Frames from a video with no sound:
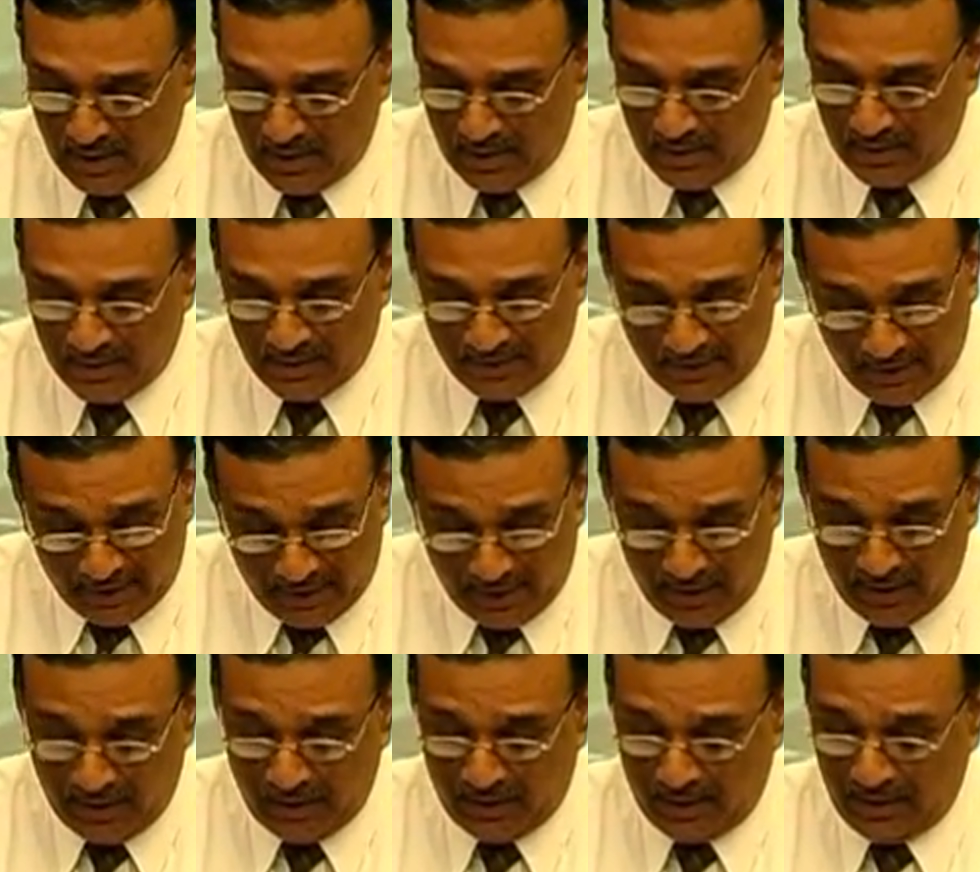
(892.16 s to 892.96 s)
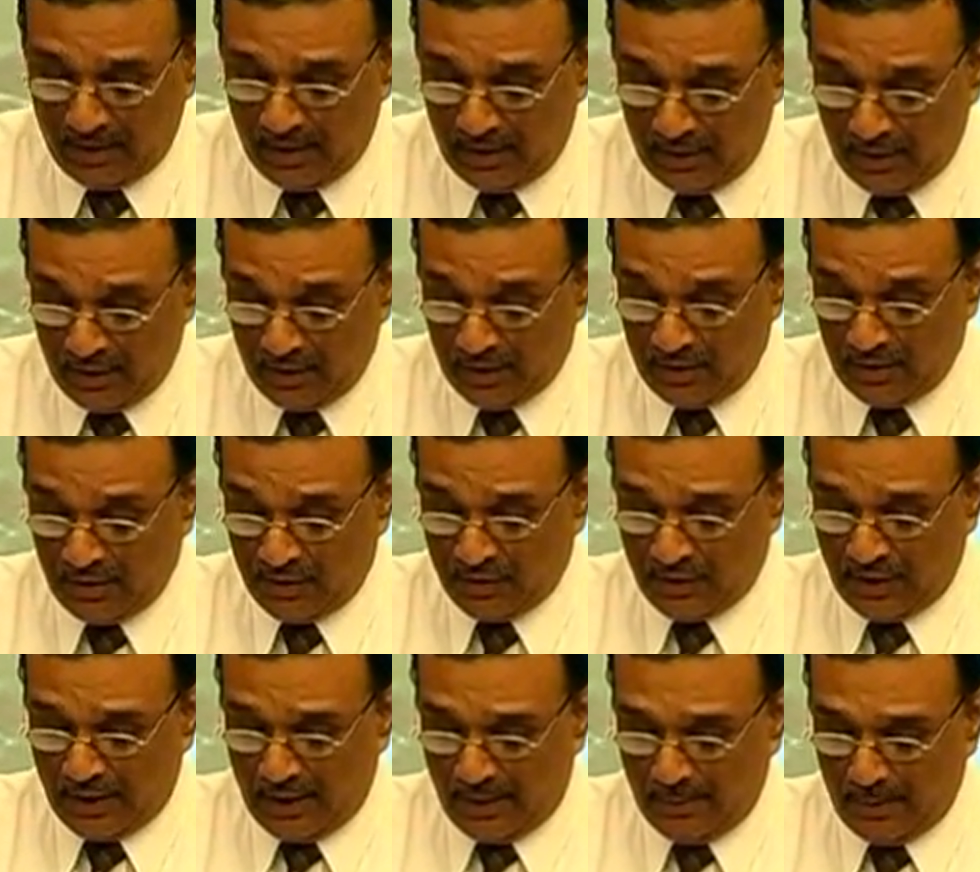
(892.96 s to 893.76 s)
The second technical session,
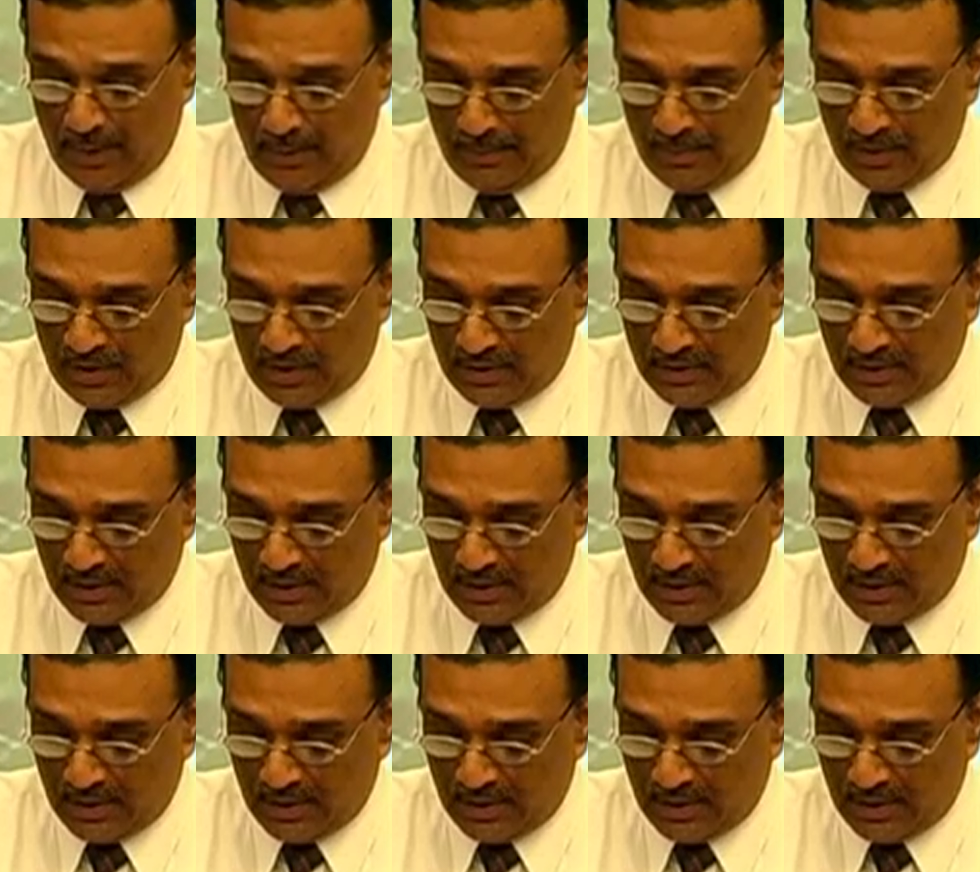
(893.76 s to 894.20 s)
chaired by Mr.